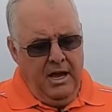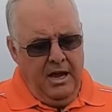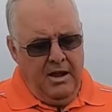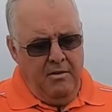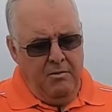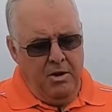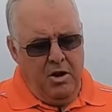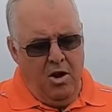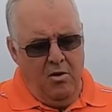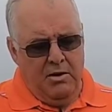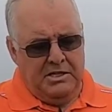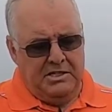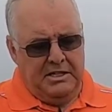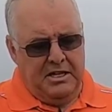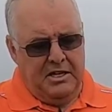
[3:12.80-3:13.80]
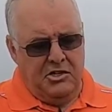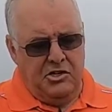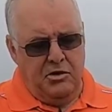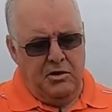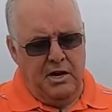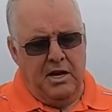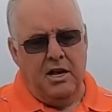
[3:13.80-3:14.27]
And we always see
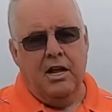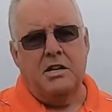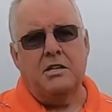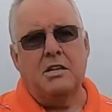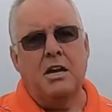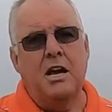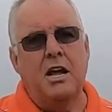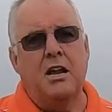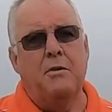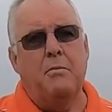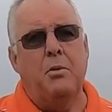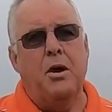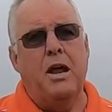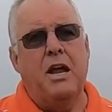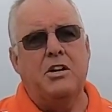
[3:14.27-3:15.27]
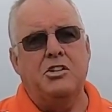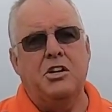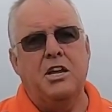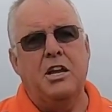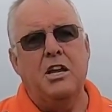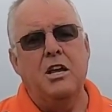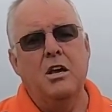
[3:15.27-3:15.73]
this, you get a ton of
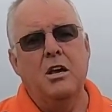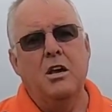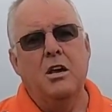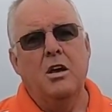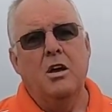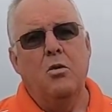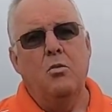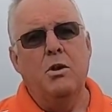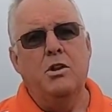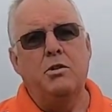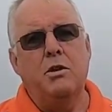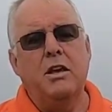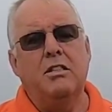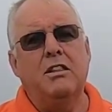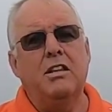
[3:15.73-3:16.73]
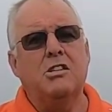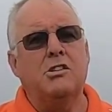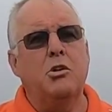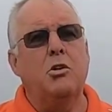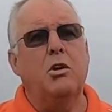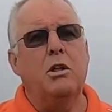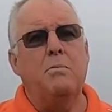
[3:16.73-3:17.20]
branching when you get
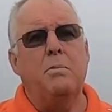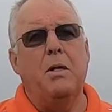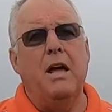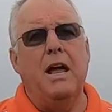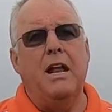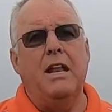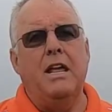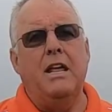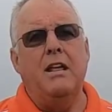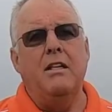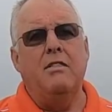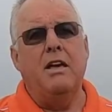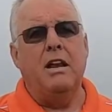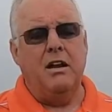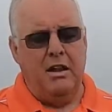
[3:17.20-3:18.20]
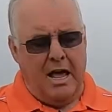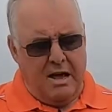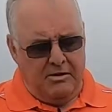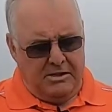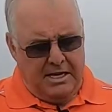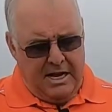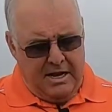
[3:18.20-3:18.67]
this early planting. That
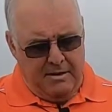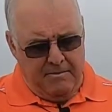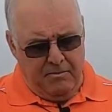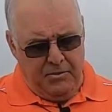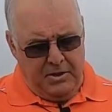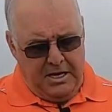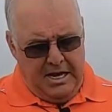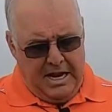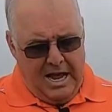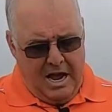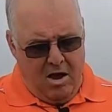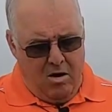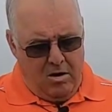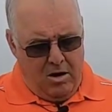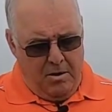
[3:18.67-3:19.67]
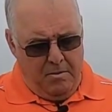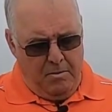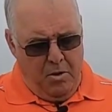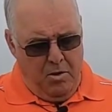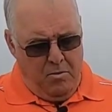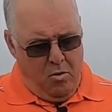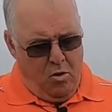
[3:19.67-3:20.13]
allows that to get out,
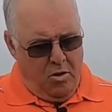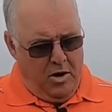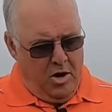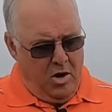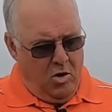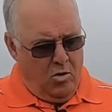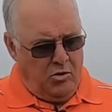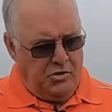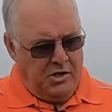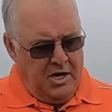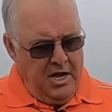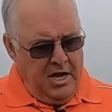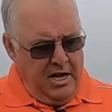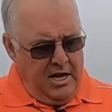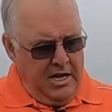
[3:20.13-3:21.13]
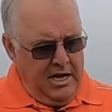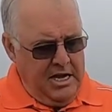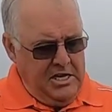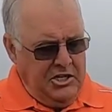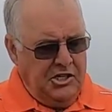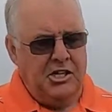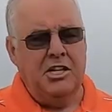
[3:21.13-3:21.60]
put more nodes.
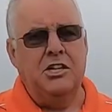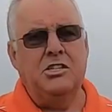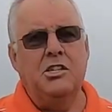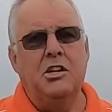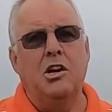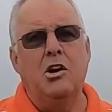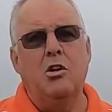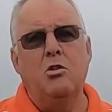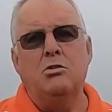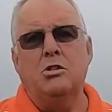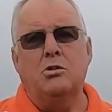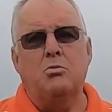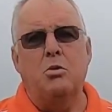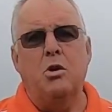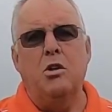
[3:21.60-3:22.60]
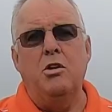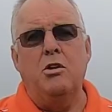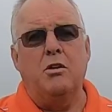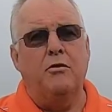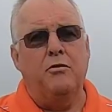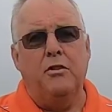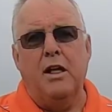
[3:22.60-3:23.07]
Each of these nodes is where
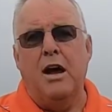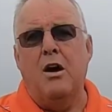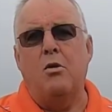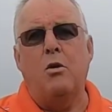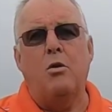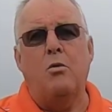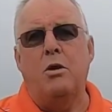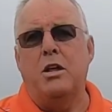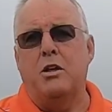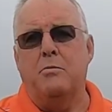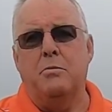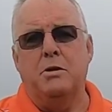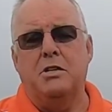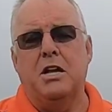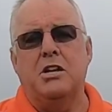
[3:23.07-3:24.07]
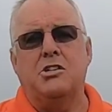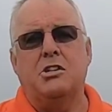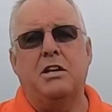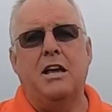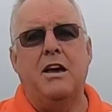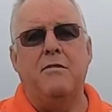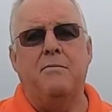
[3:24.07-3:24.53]
you can flower, where you can
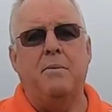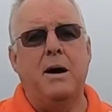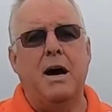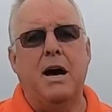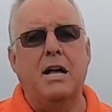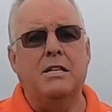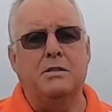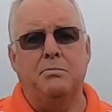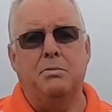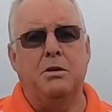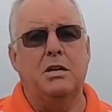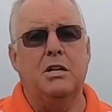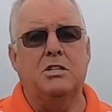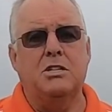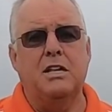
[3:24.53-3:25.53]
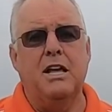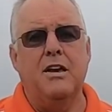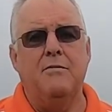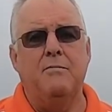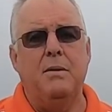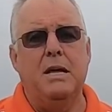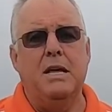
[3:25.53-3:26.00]
potentially have pods and potentially
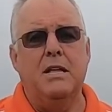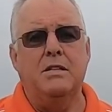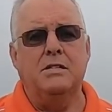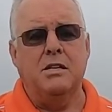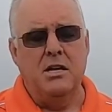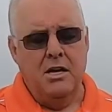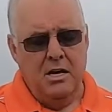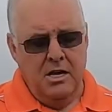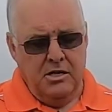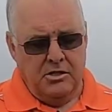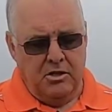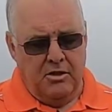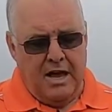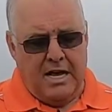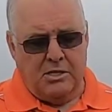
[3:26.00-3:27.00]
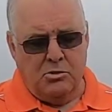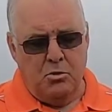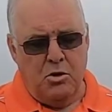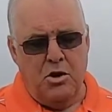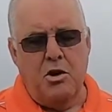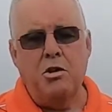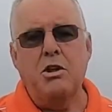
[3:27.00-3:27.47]
have beans. So that's
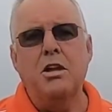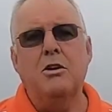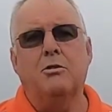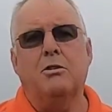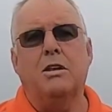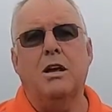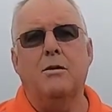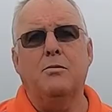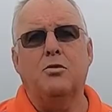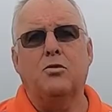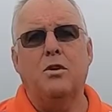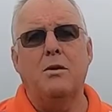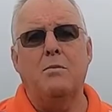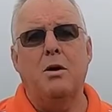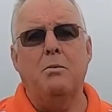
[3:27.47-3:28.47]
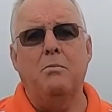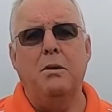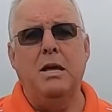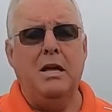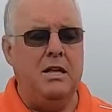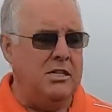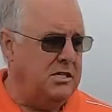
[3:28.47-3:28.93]
where your yield comes from on
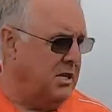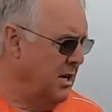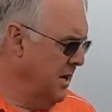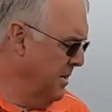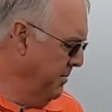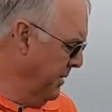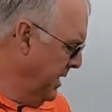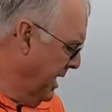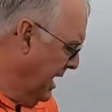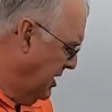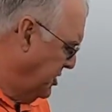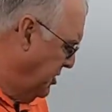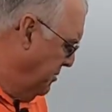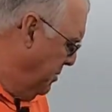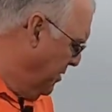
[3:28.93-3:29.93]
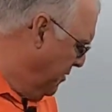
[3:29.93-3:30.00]
beans. As you